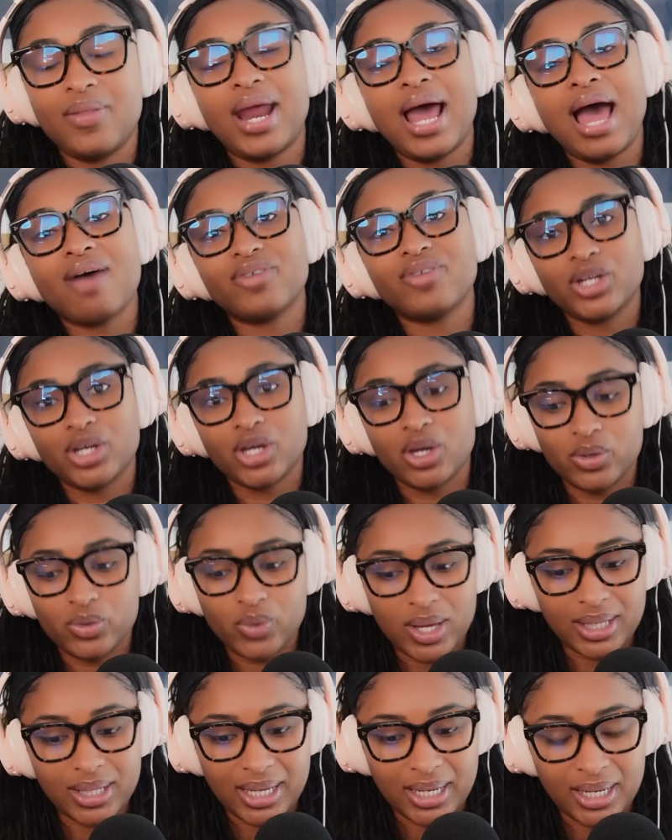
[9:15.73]
and then having to go
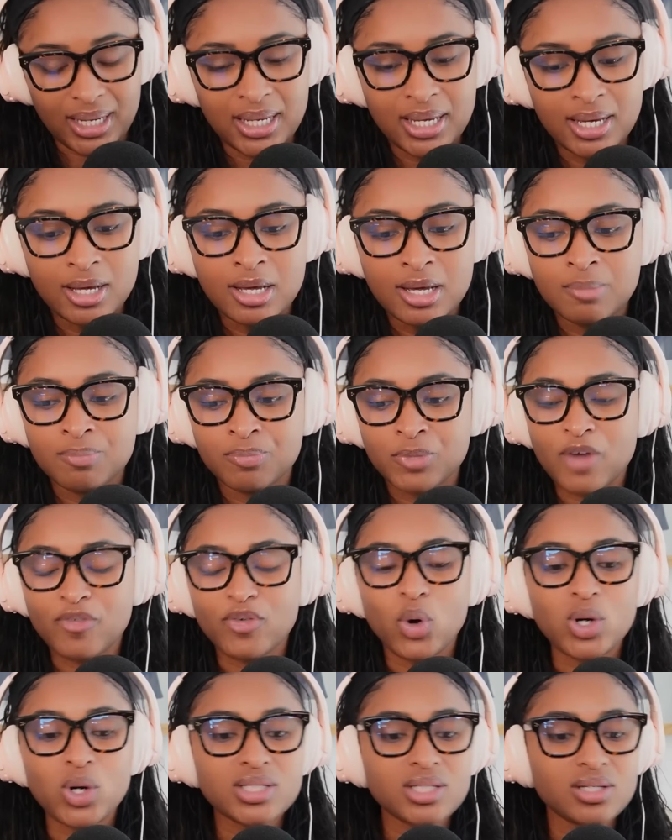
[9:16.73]
to Atlanta.
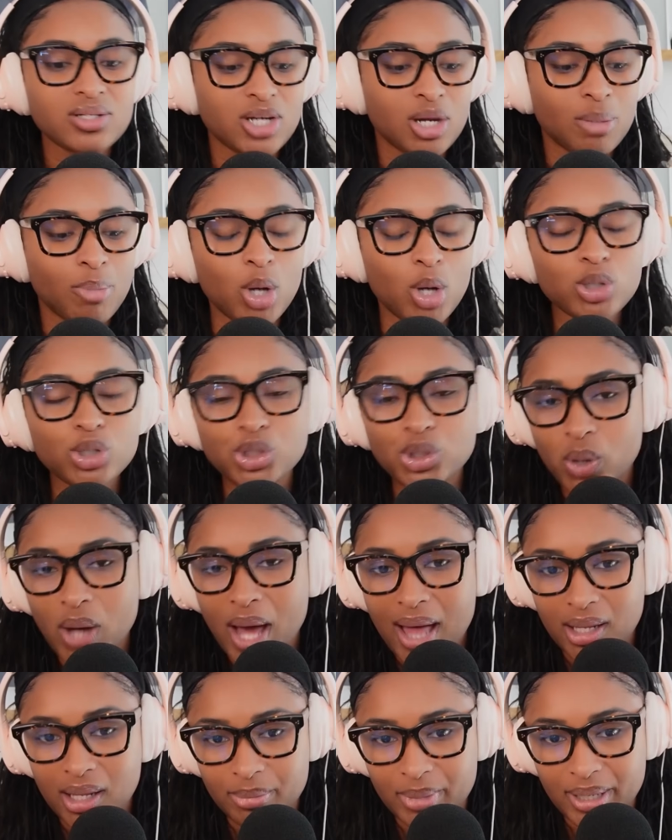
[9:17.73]
Of course, there's an
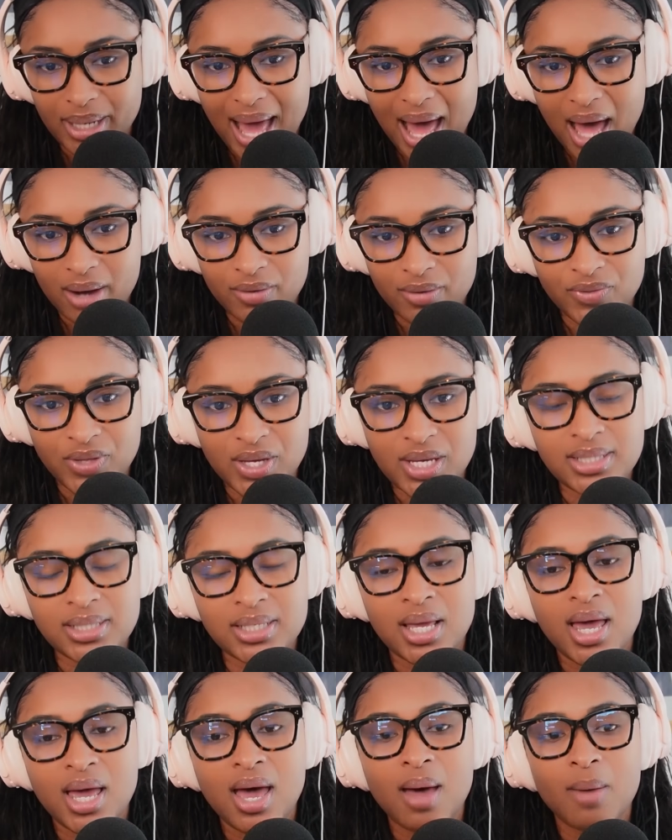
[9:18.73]
emotional element out of
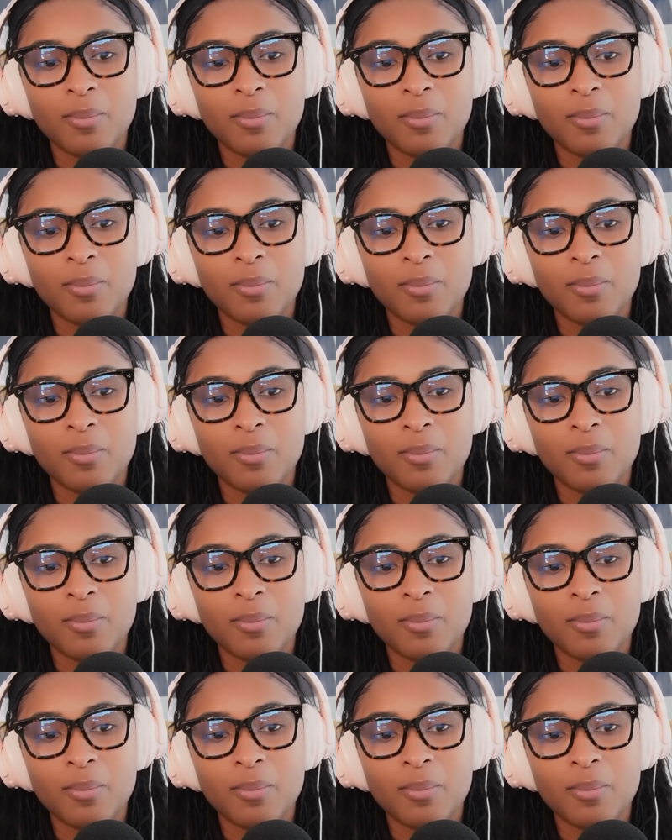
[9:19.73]
this,